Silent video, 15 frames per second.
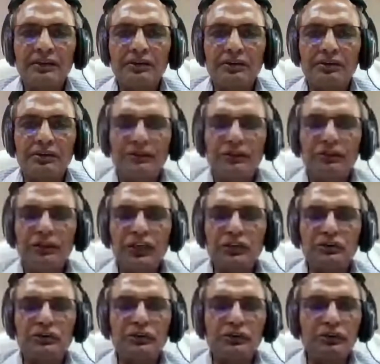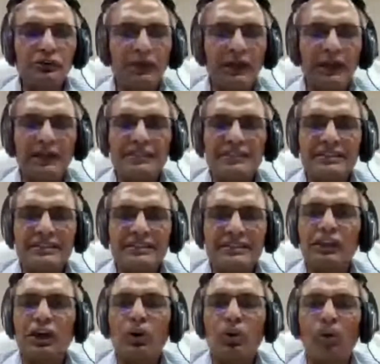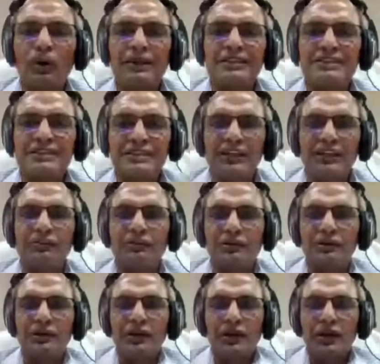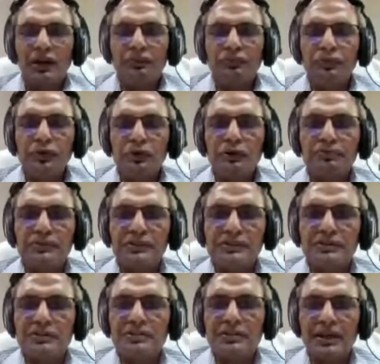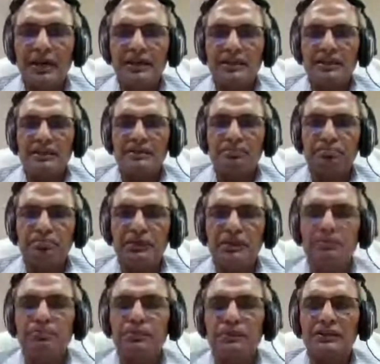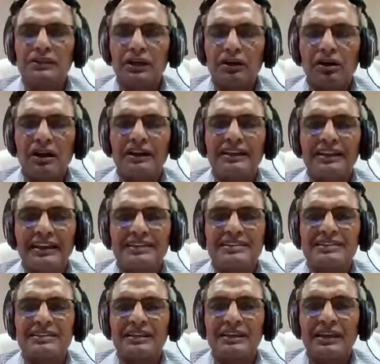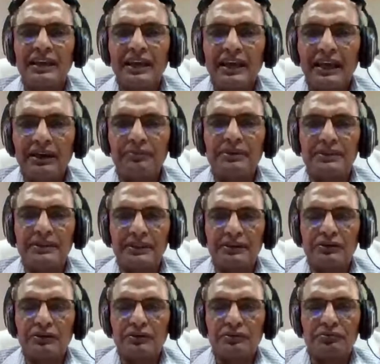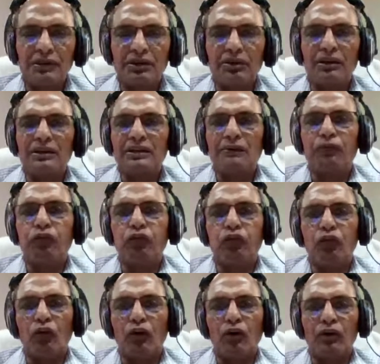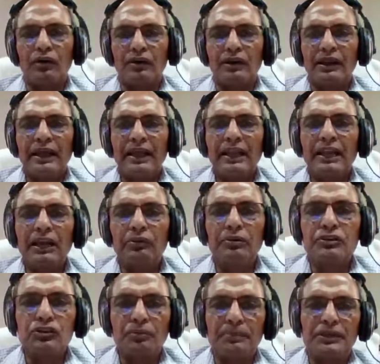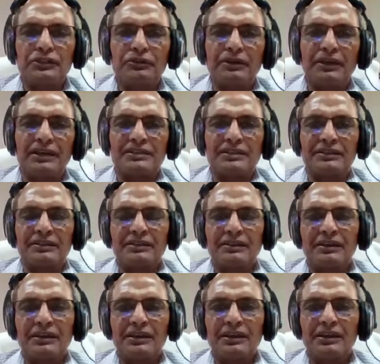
You understand the holistic view of the society, the people, the context, everything. We call it a 4 levels of education.